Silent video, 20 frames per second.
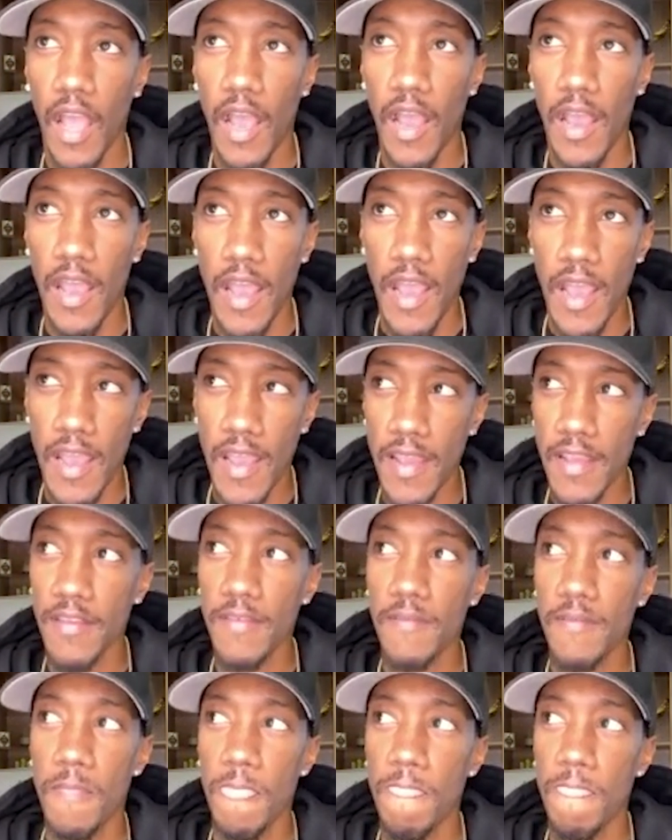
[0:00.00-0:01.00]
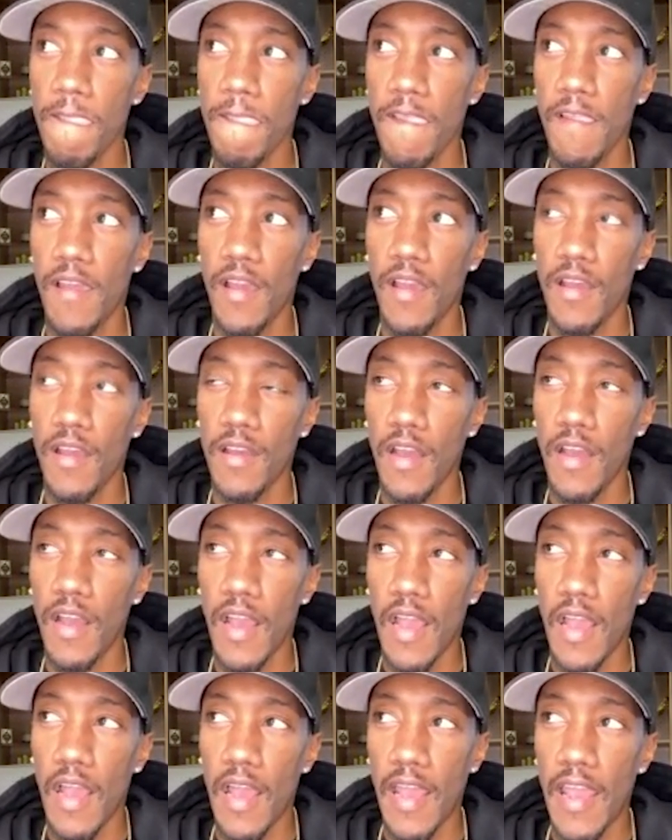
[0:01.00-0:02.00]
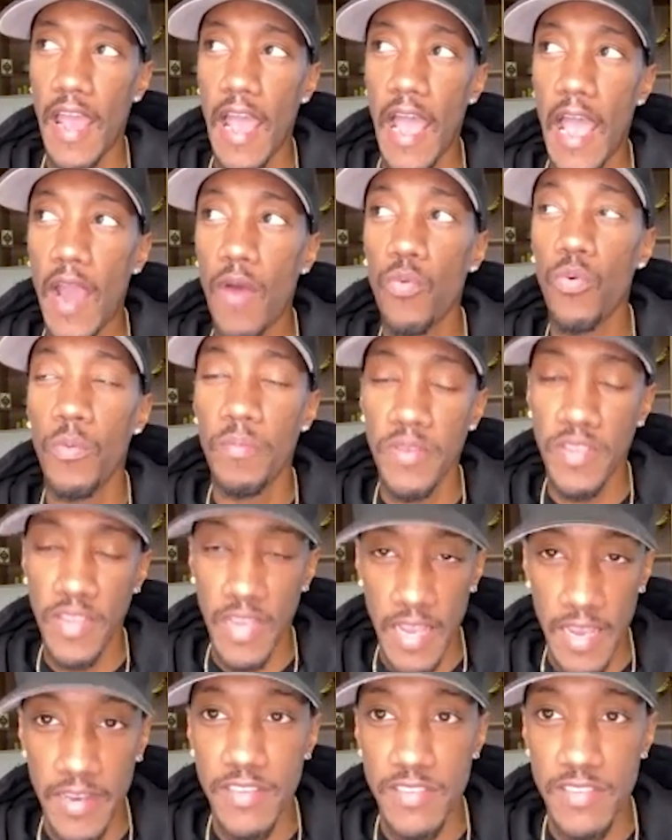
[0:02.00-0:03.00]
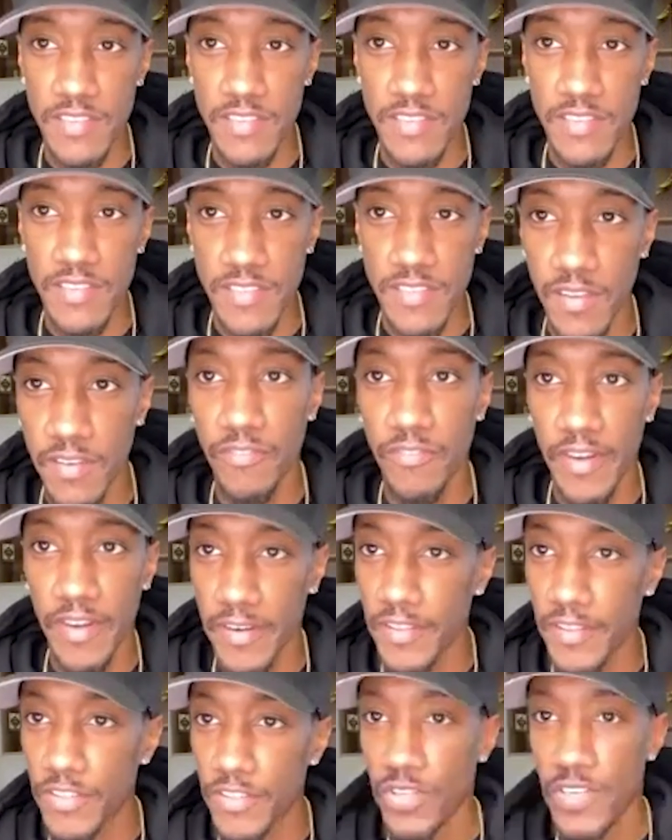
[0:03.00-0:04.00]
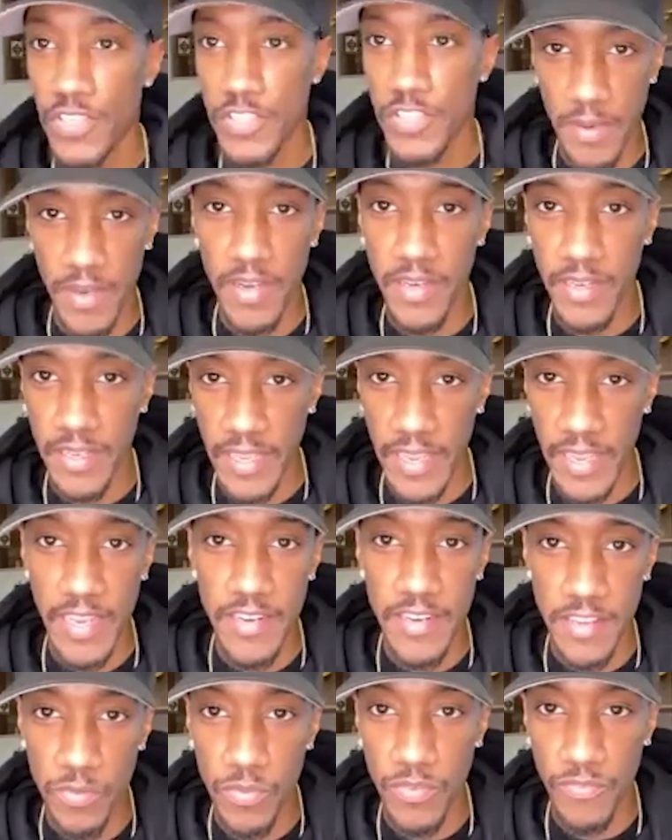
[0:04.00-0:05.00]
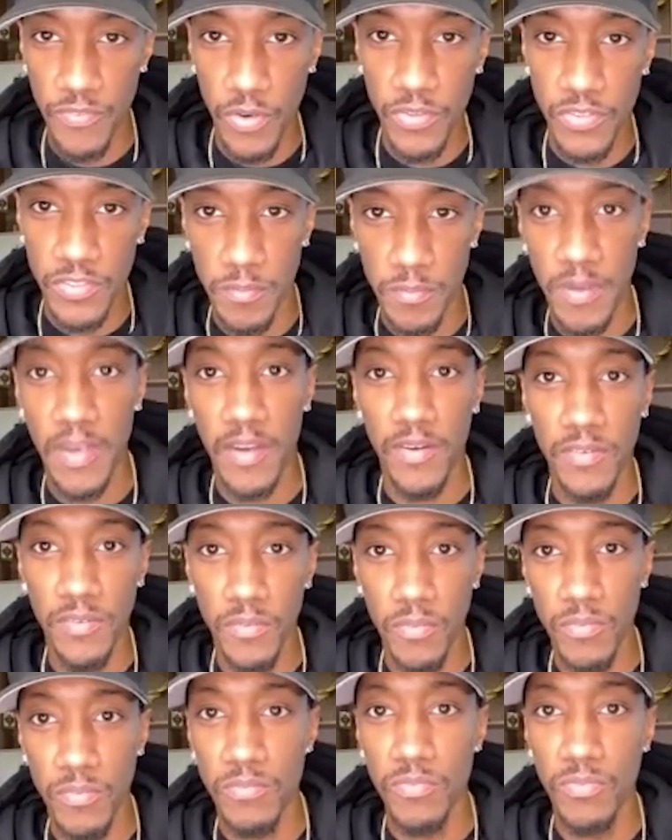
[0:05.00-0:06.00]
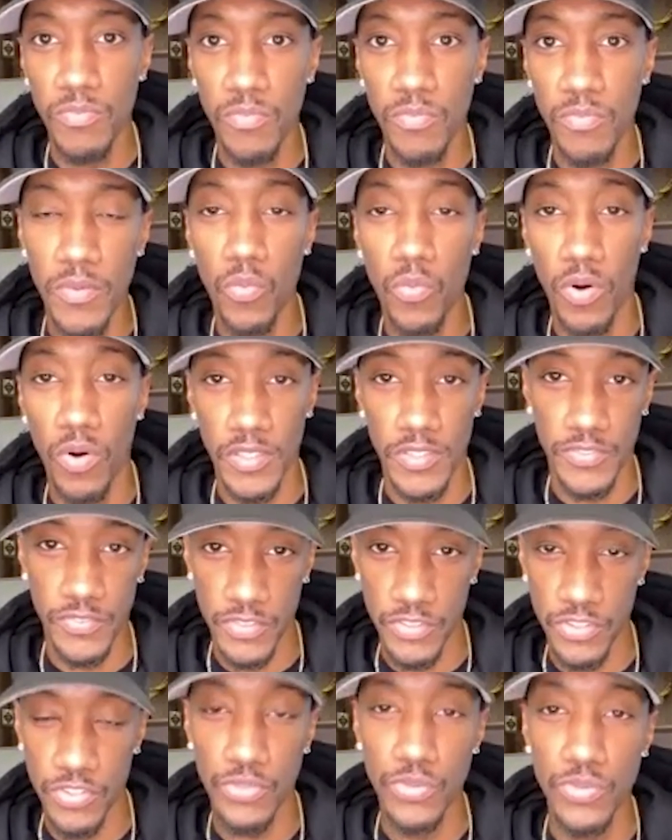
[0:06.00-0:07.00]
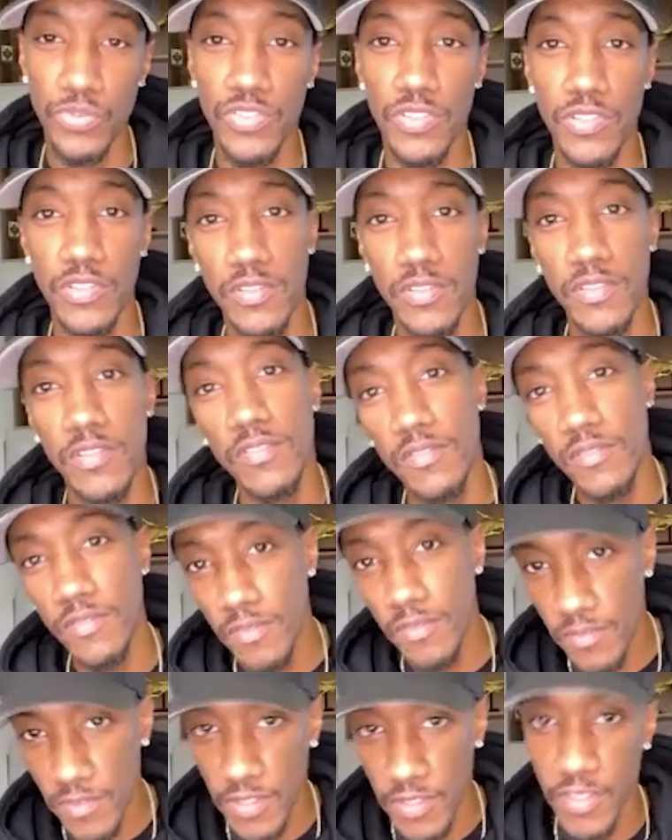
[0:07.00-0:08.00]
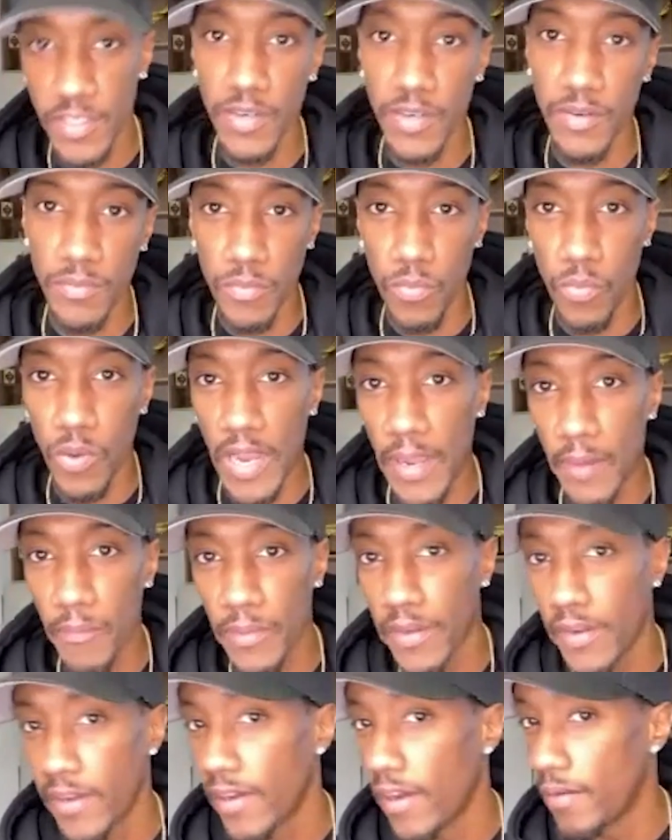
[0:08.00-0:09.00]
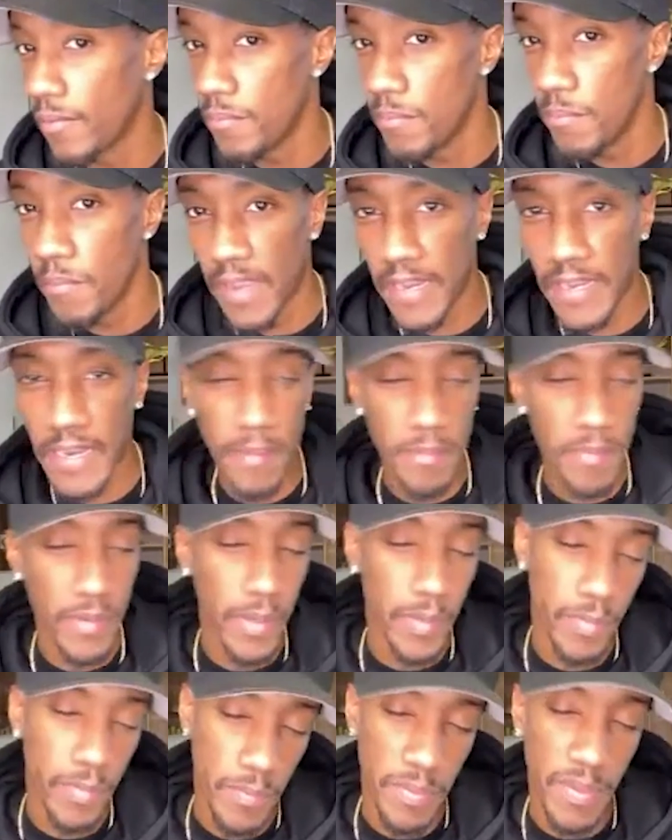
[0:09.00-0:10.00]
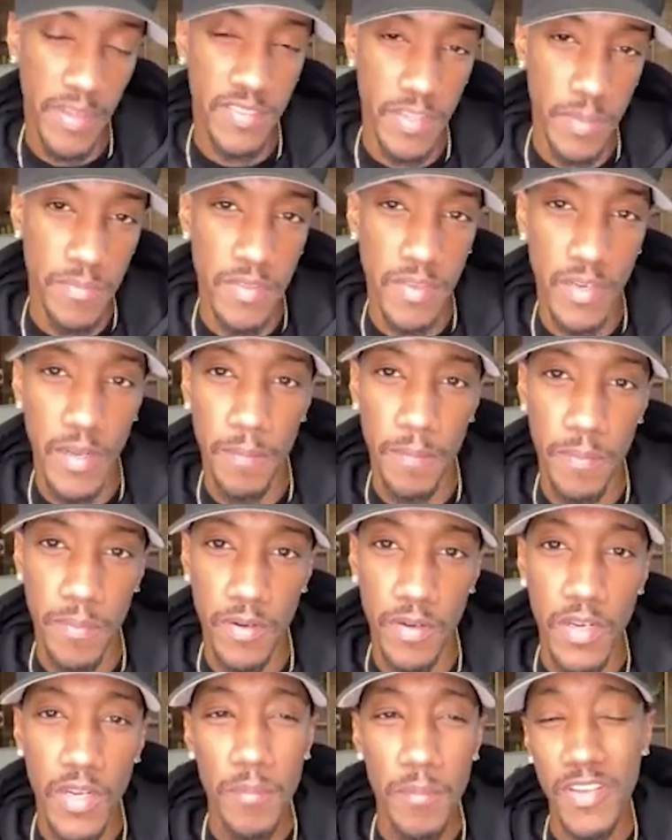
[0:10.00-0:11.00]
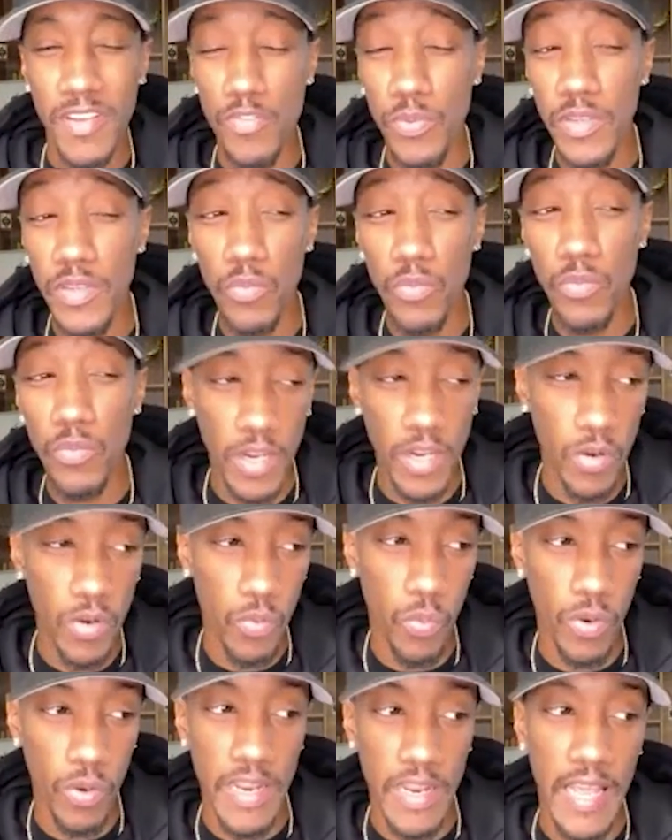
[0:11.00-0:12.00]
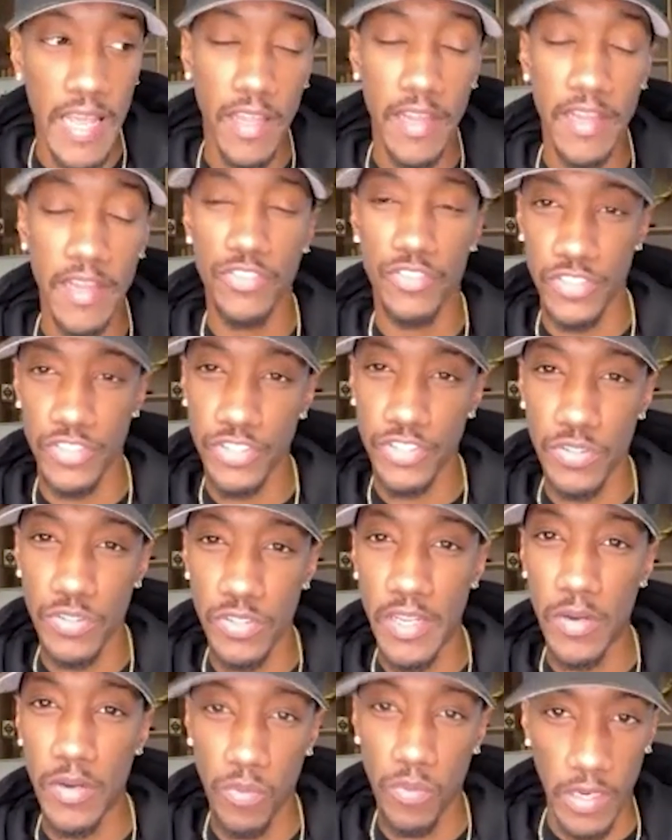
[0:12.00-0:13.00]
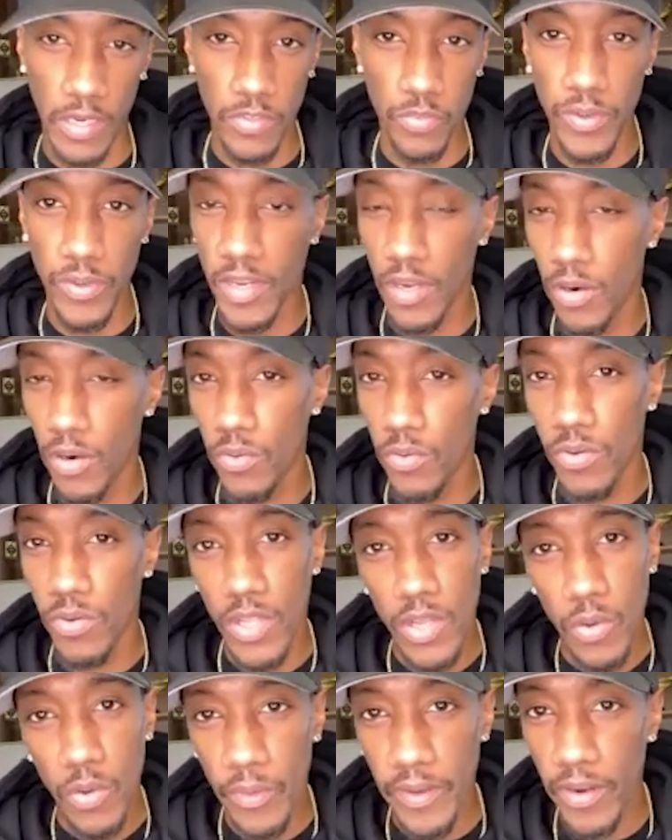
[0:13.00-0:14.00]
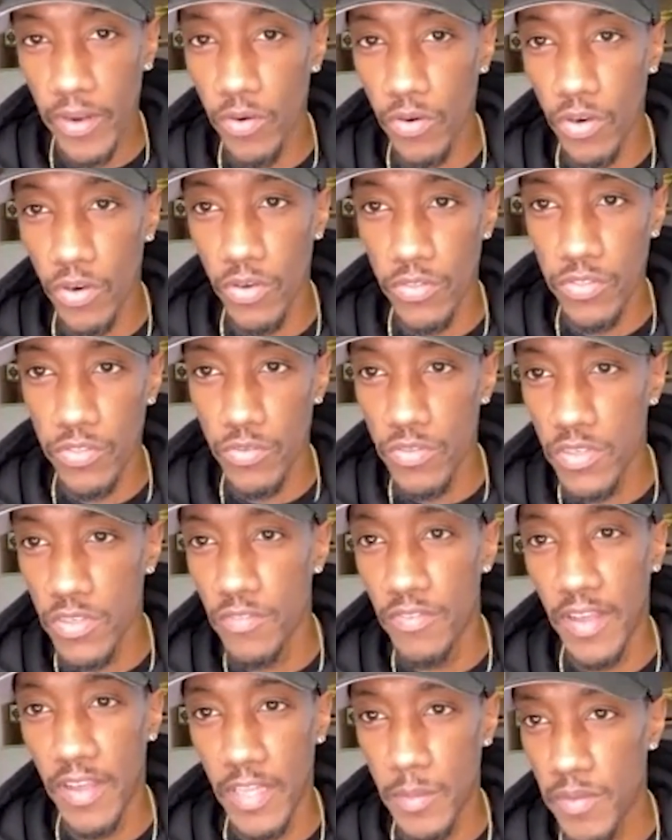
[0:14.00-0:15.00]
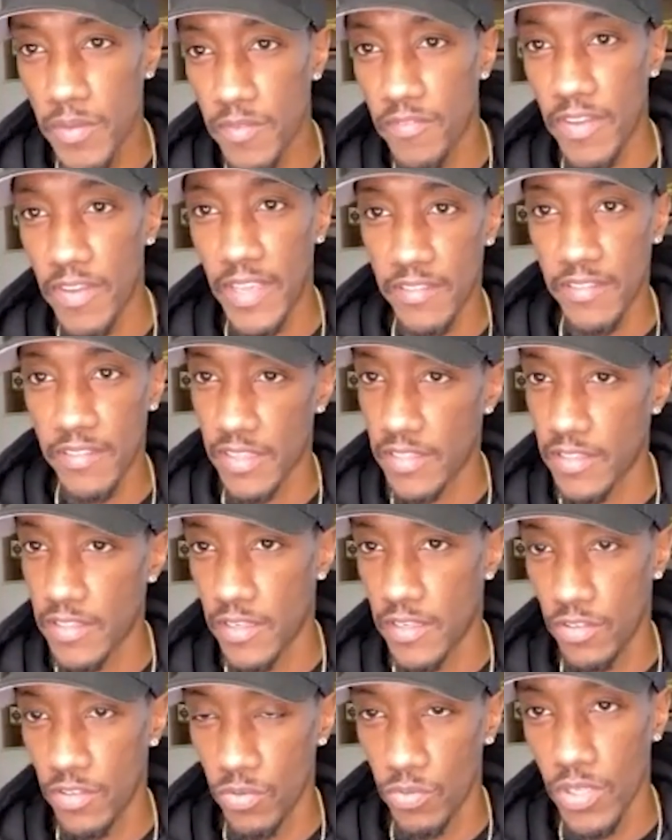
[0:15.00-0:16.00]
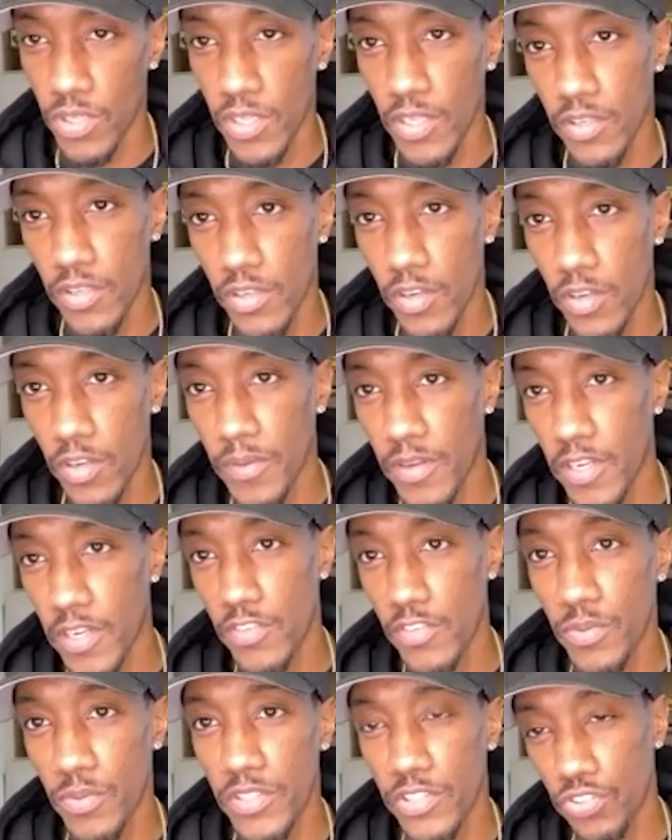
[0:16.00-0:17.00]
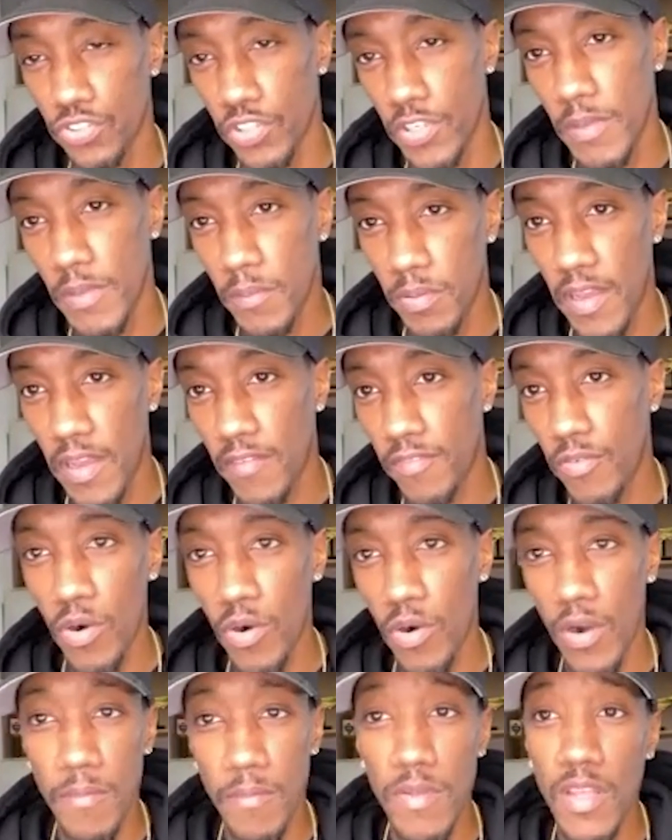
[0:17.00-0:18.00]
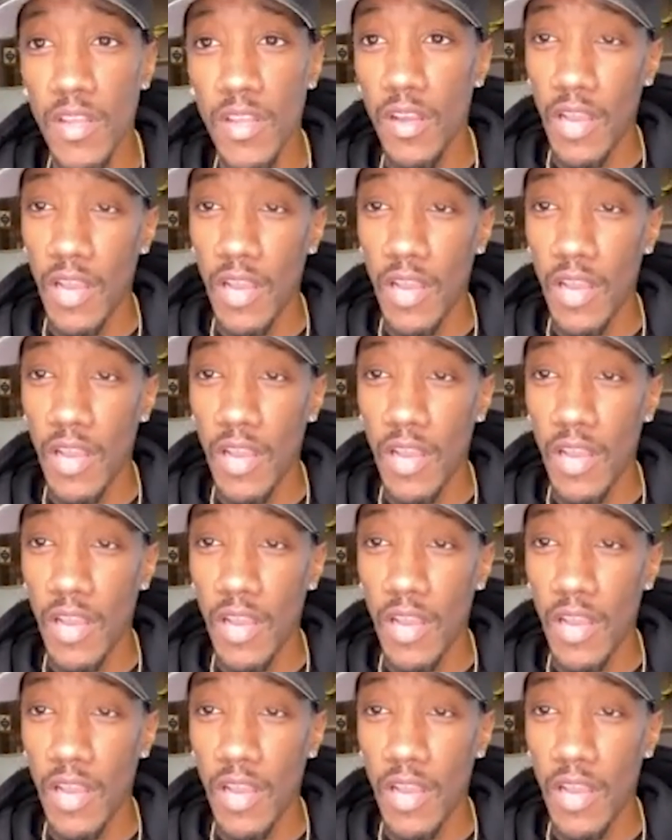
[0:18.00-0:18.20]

I will be honest and very transparent and candid with folks about what works for Zeus and, why we may not be able to pick something up, or because we're not like traditional networks. We don't go through the development phase like they do, because we're a streaming platform.